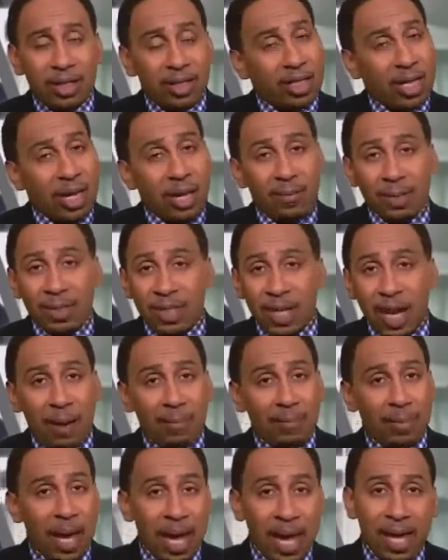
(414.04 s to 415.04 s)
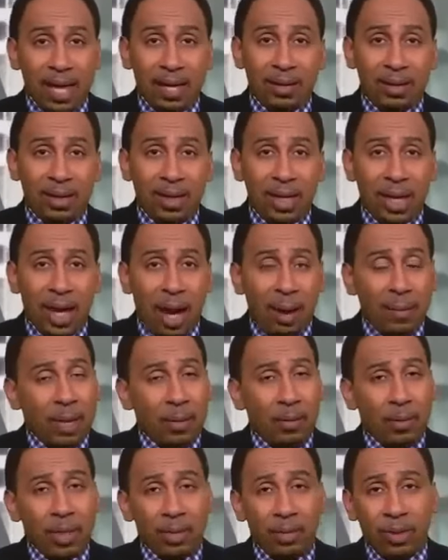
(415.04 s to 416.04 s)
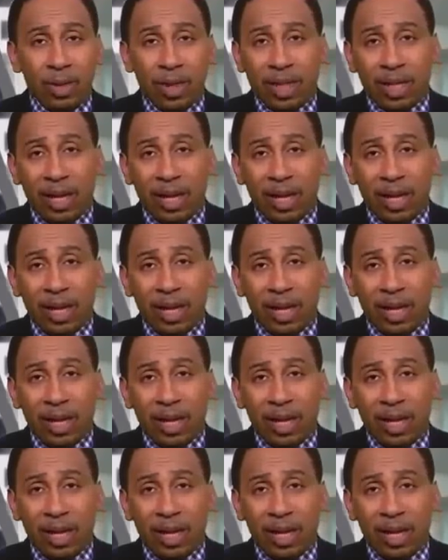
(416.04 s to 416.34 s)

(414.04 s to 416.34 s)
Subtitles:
this team is not bad. I mean, when you